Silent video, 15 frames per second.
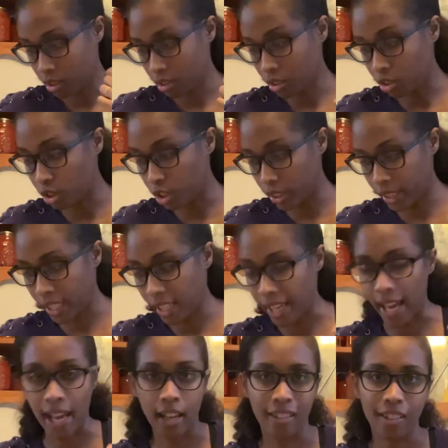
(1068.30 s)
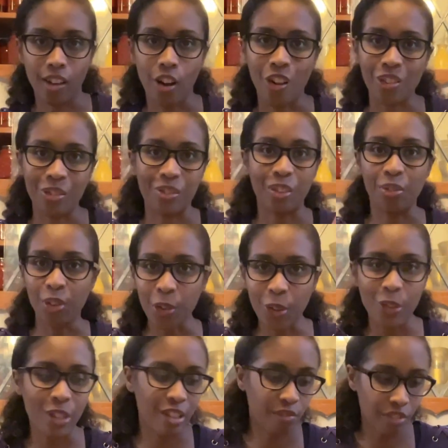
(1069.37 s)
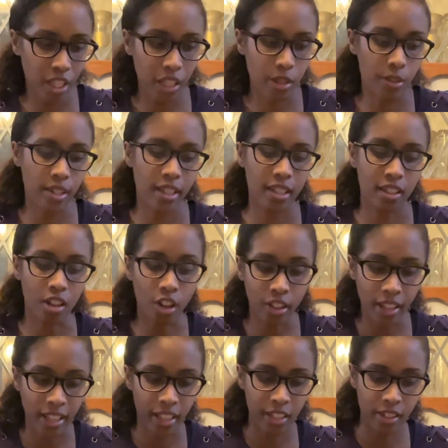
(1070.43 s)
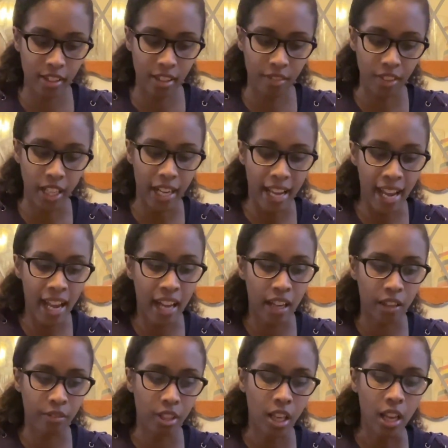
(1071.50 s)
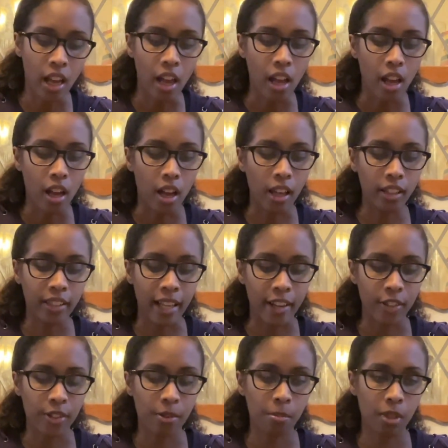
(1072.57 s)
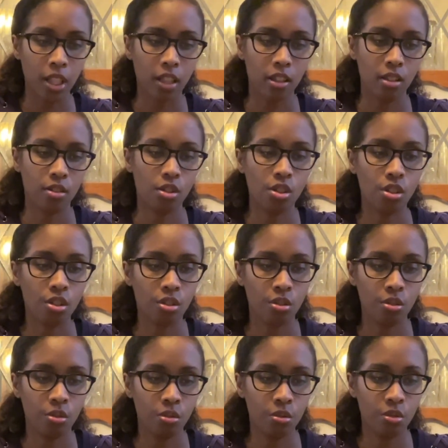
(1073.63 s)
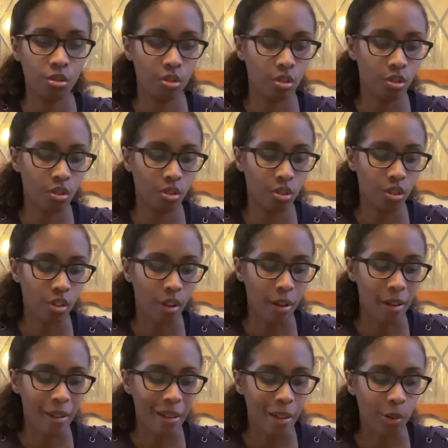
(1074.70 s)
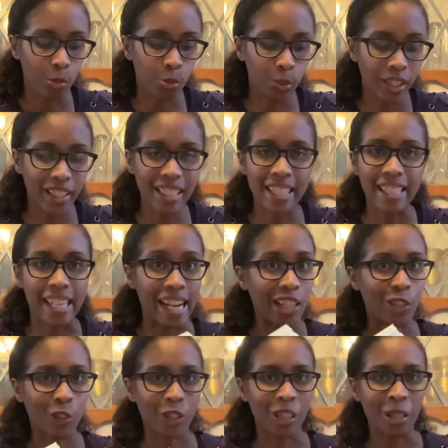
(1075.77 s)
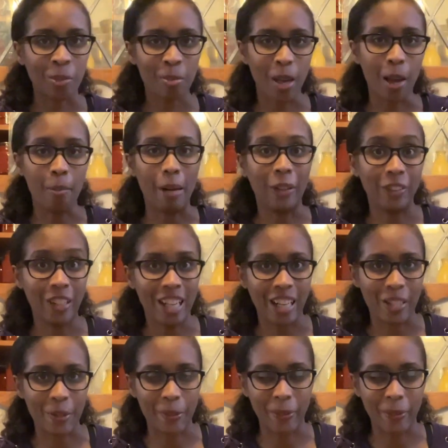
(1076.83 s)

looking at all of the photos and videos and all that good stuff that I have allows me to really daydream about the next